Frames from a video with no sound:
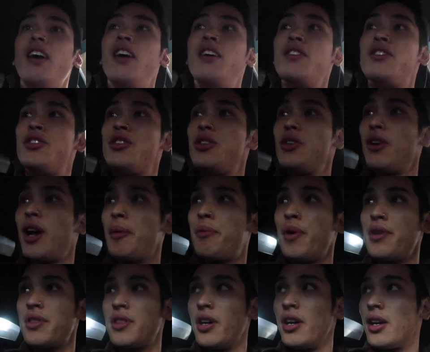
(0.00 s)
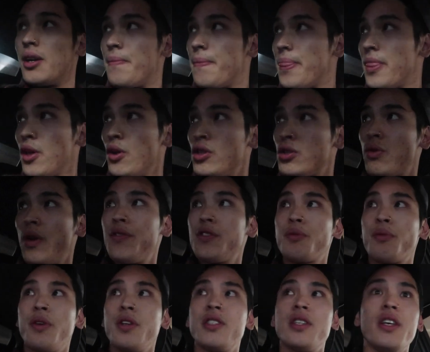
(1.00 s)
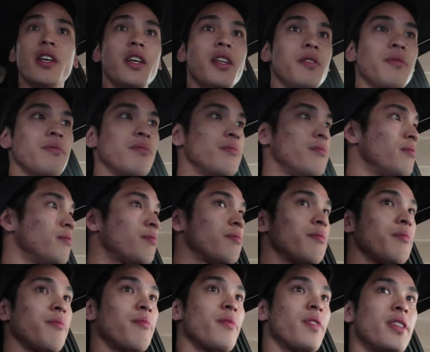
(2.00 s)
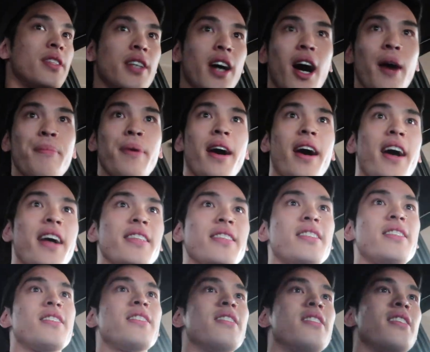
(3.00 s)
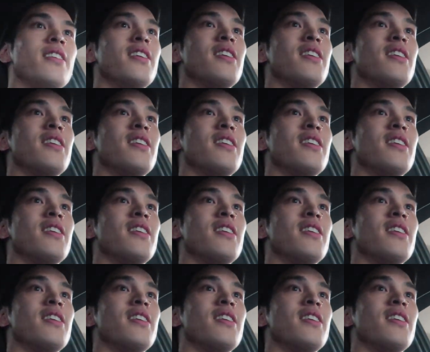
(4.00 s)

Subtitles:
until I put the new Swift Springs in, top hats,